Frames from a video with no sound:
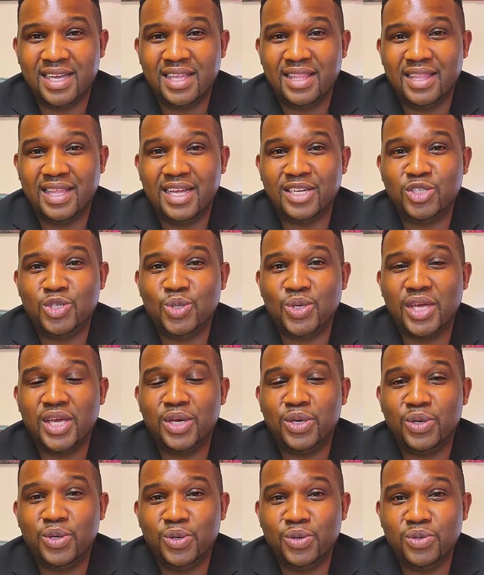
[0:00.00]
that you
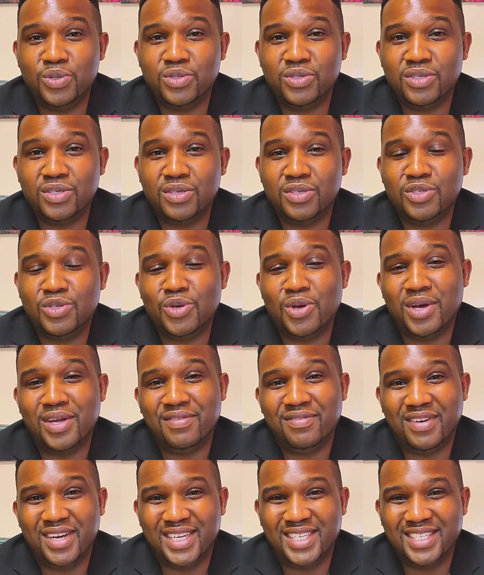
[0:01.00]
can use to your
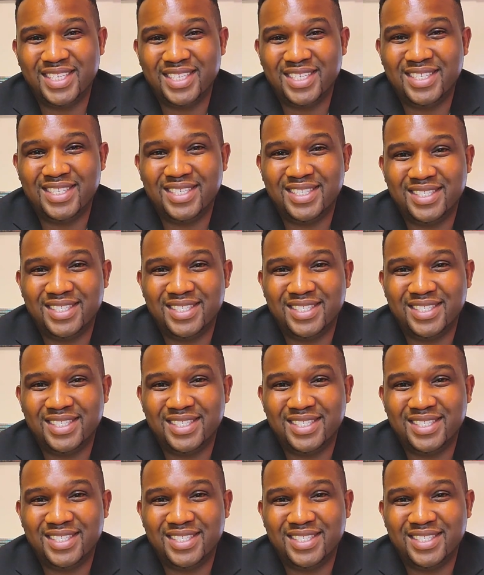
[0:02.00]
advantage.